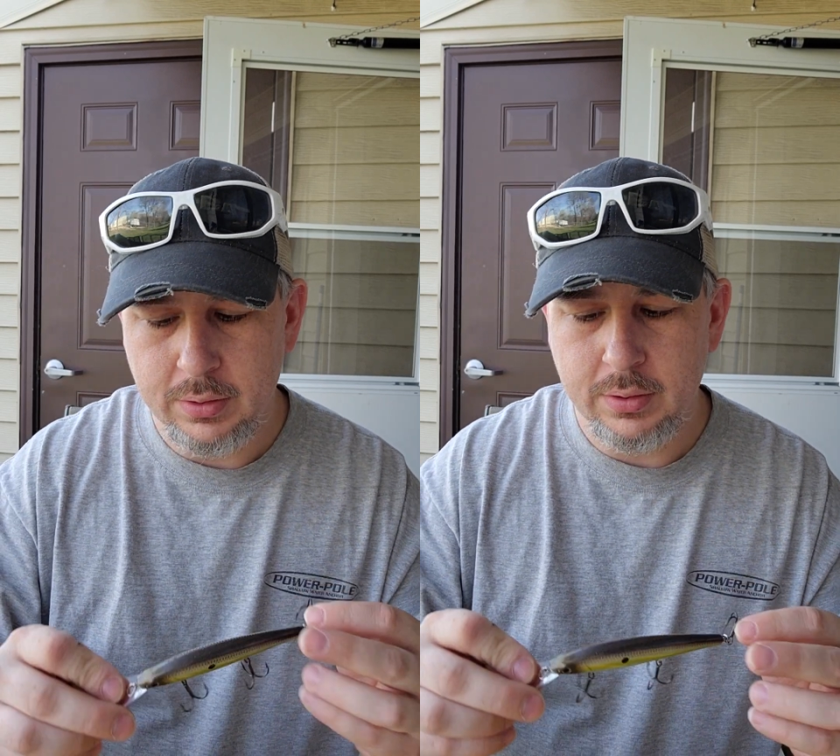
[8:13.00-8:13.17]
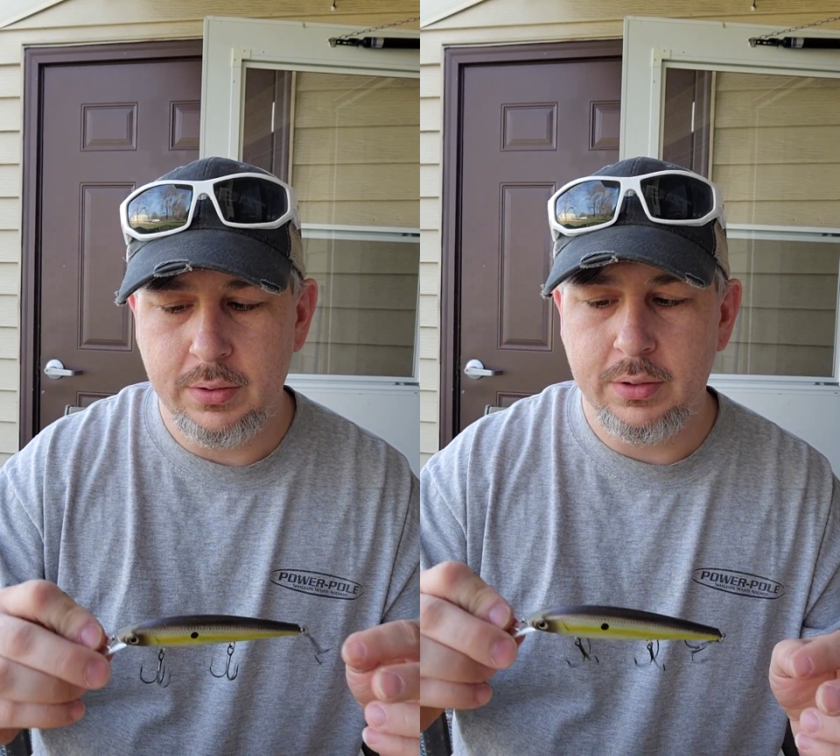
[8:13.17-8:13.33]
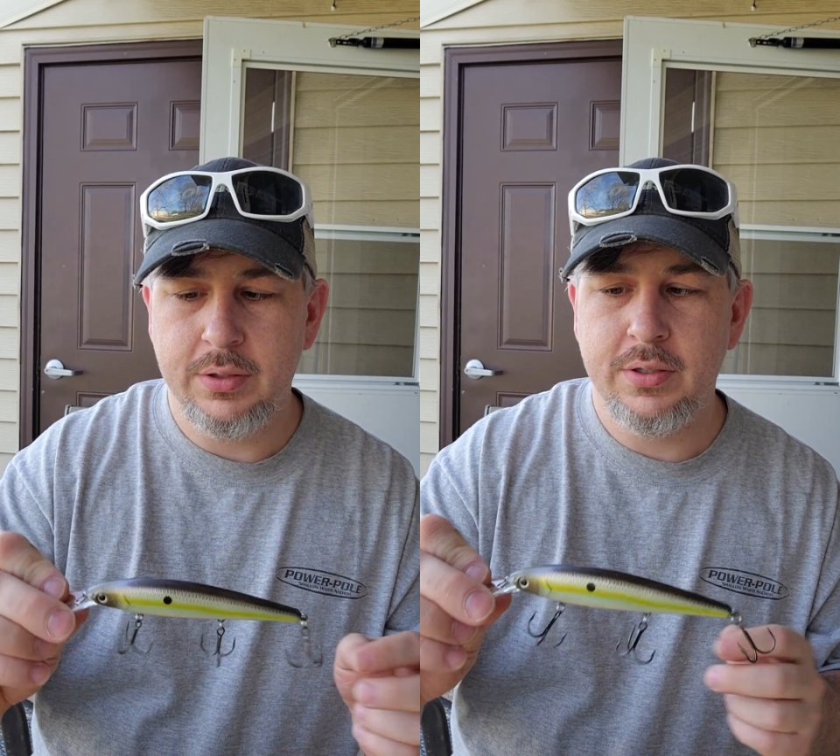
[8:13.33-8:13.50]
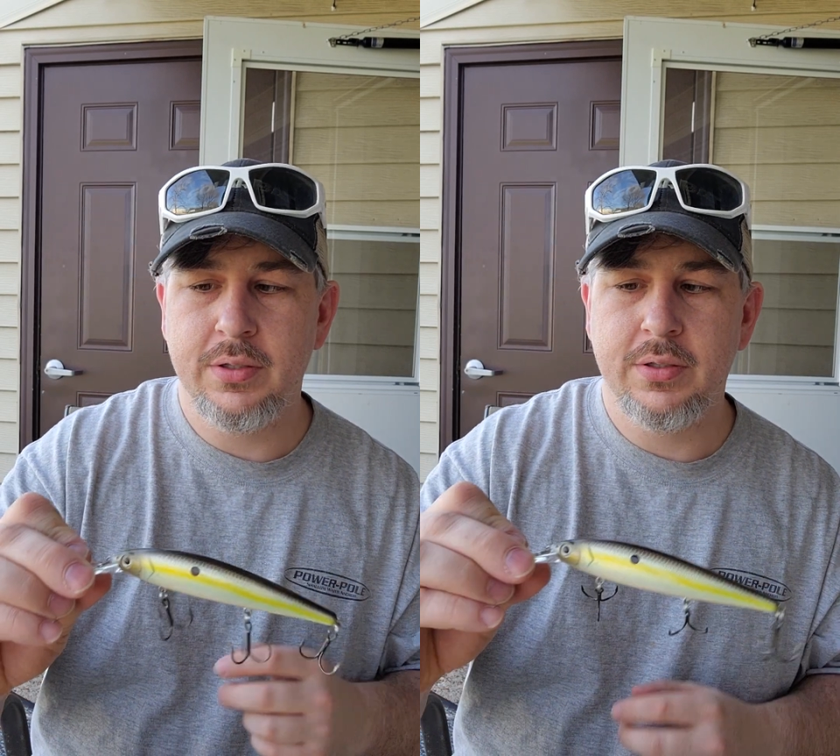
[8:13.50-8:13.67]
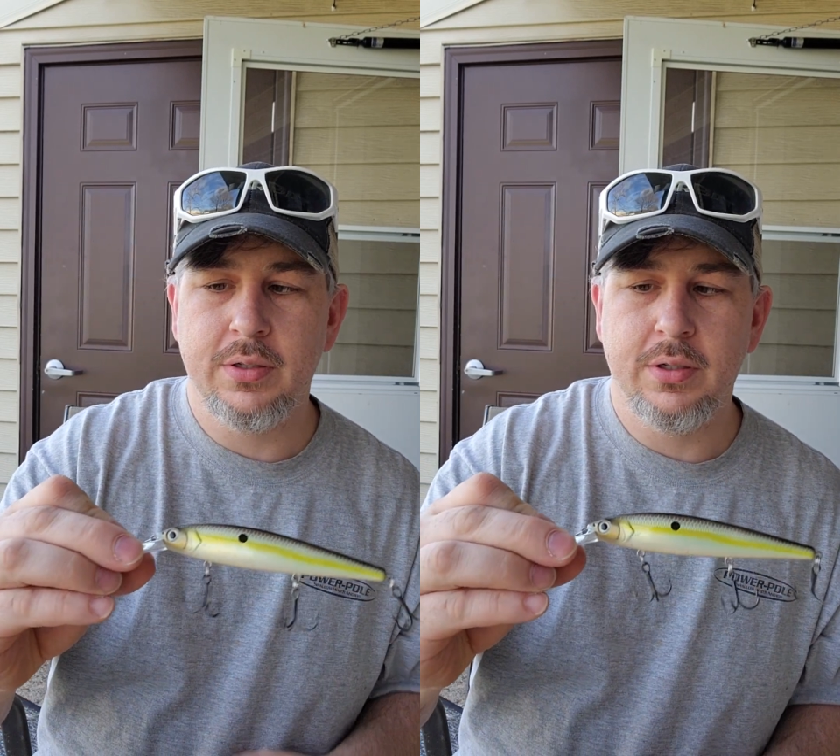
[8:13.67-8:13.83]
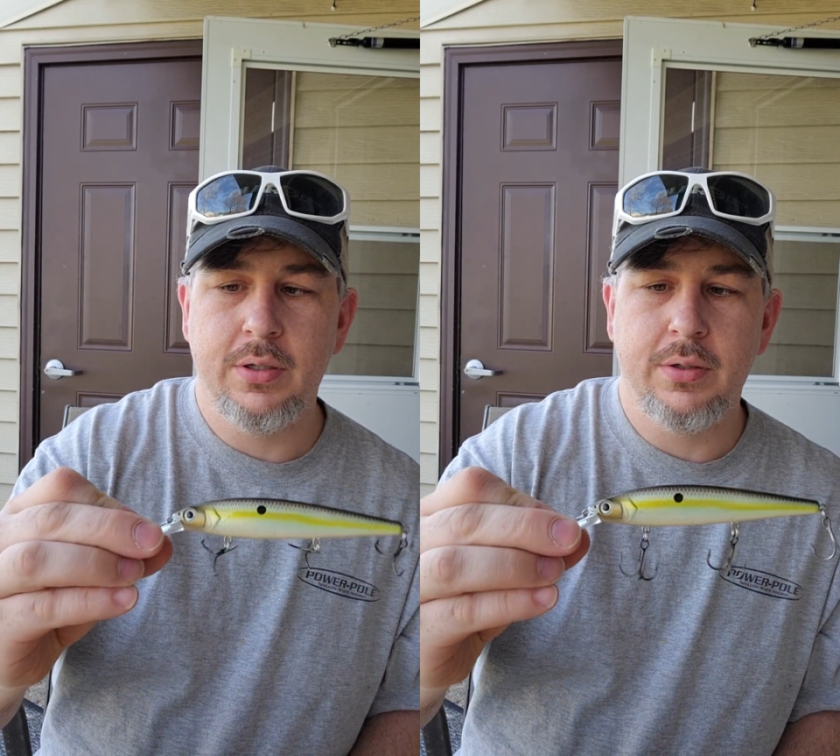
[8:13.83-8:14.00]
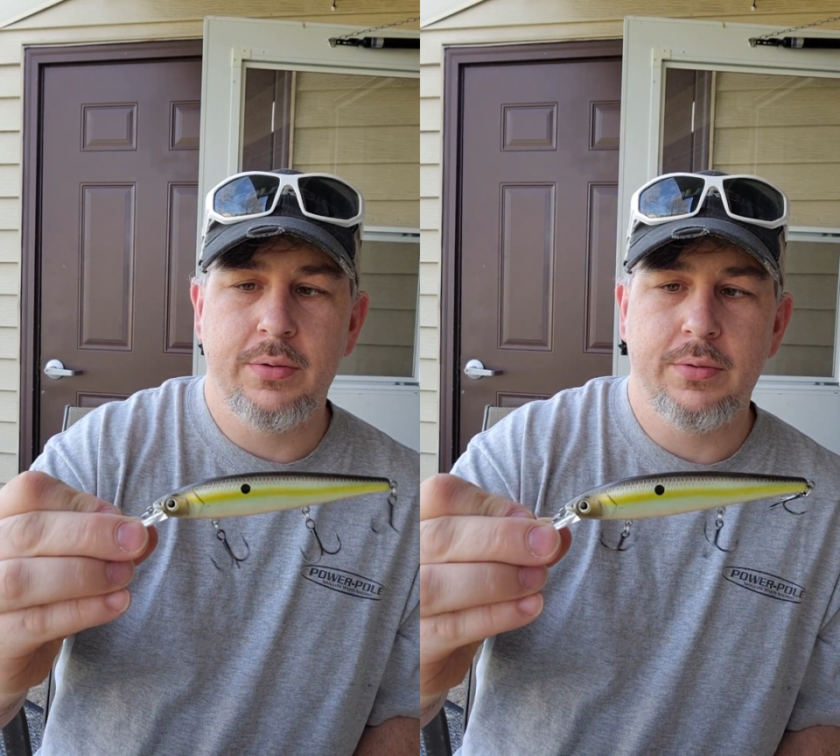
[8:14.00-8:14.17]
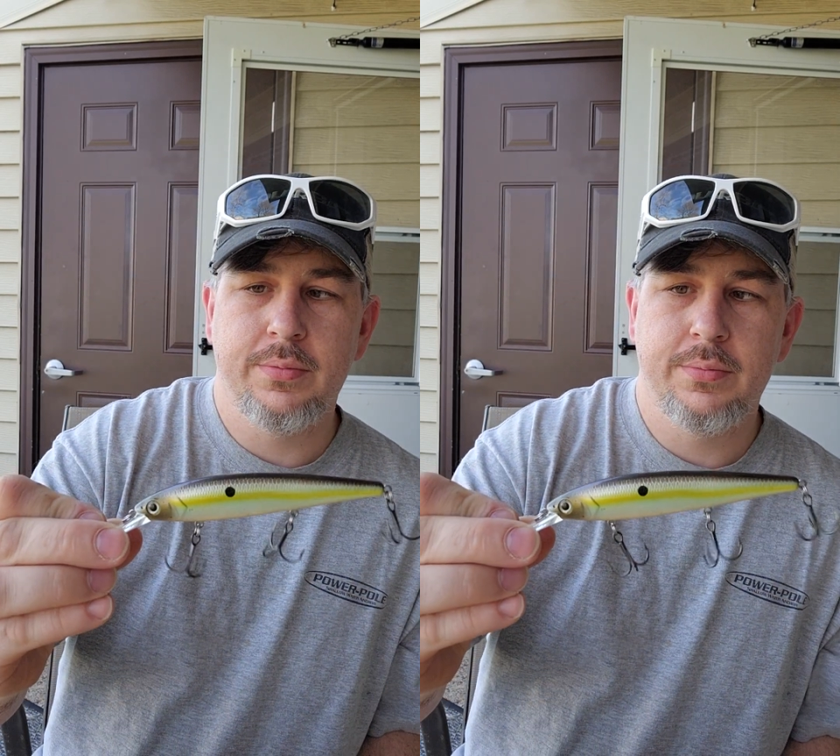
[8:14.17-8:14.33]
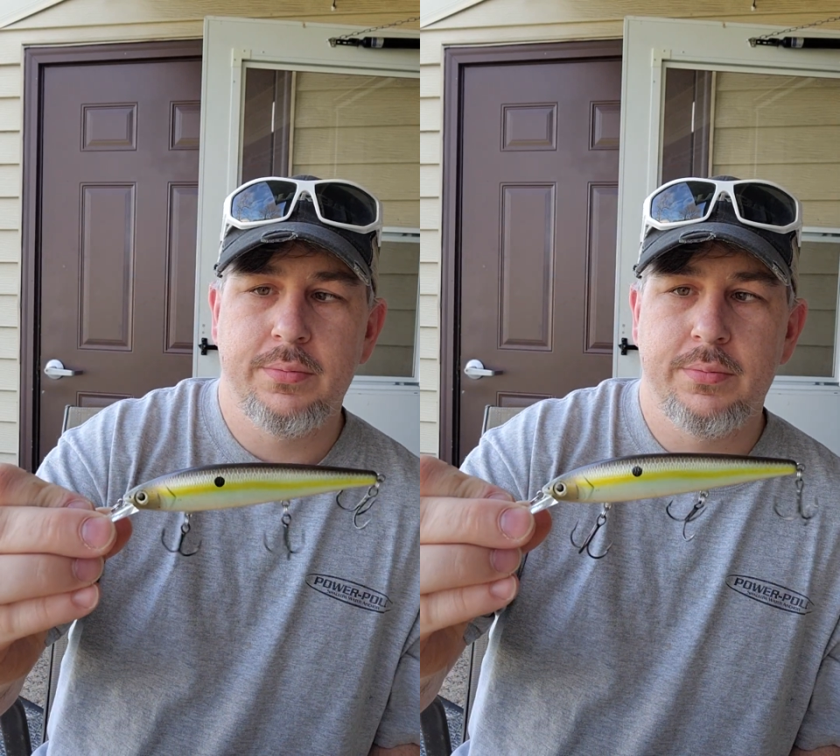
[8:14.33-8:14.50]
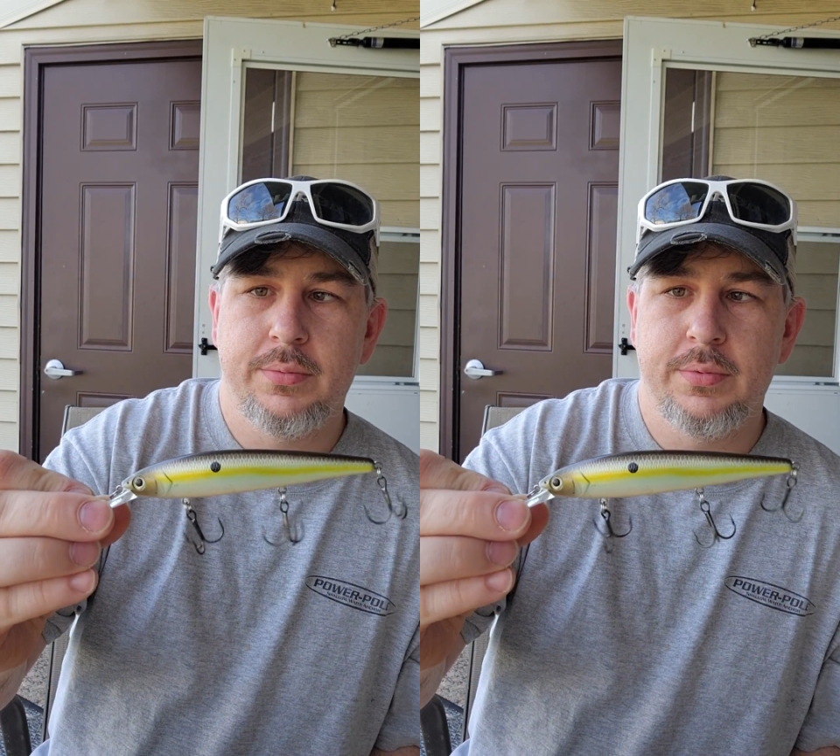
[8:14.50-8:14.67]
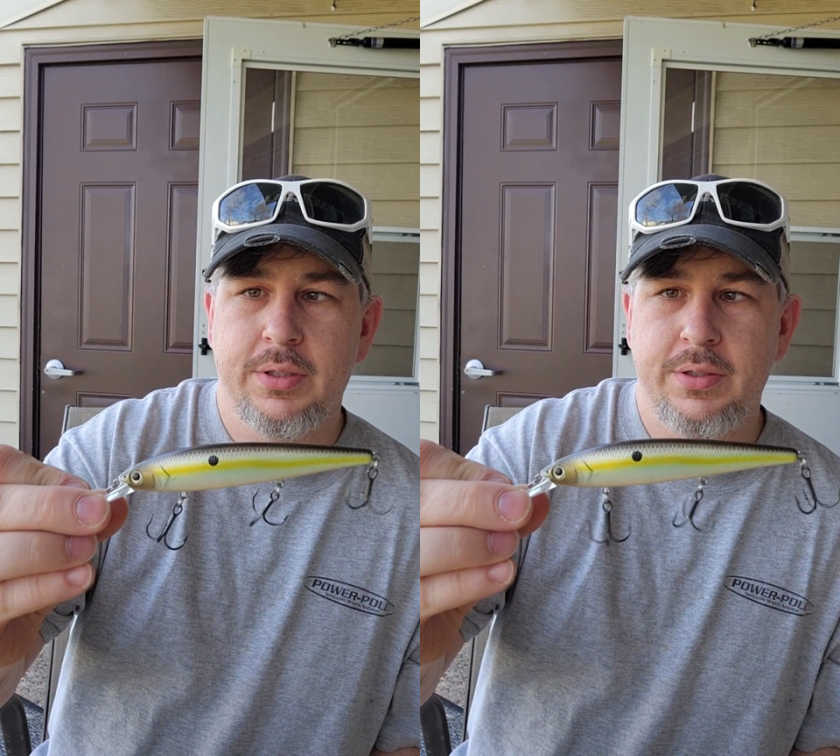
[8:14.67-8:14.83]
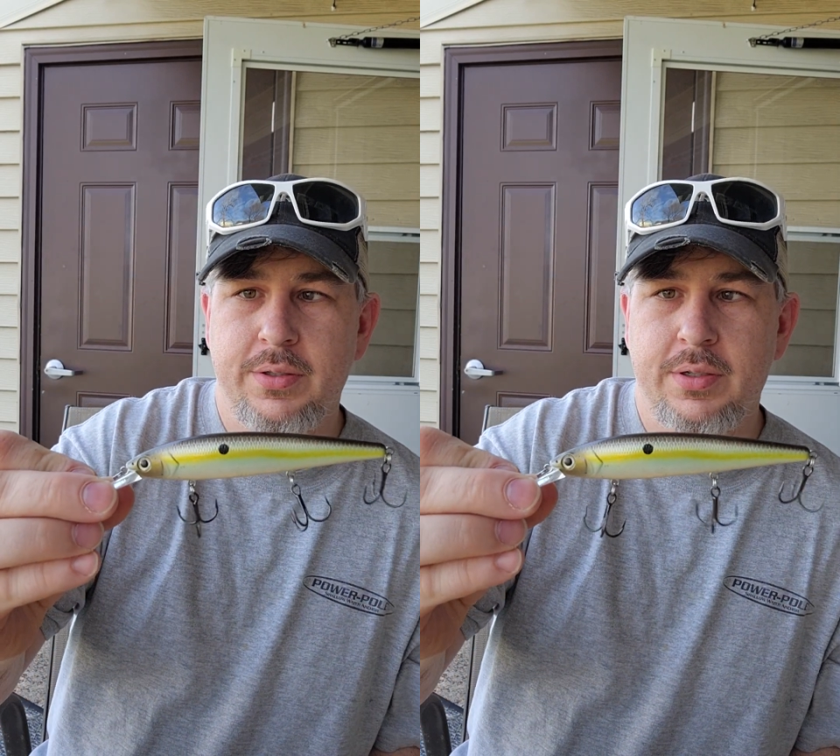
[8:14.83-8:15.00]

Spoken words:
This is his